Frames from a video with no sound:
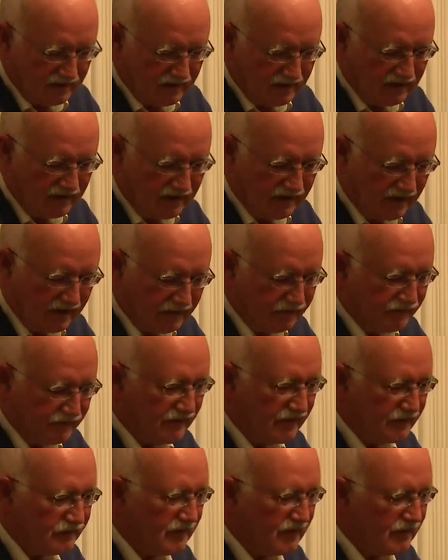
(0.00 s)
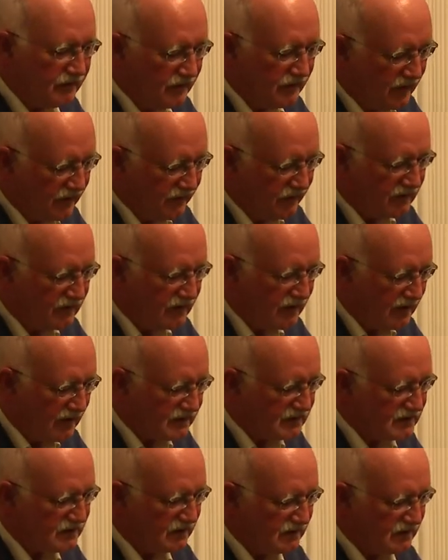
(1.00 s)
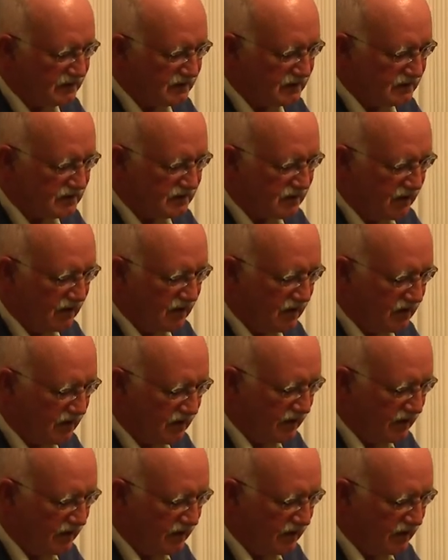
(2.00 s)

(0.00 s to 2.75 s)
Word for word: and I have, I'm, I'm not a classical scholar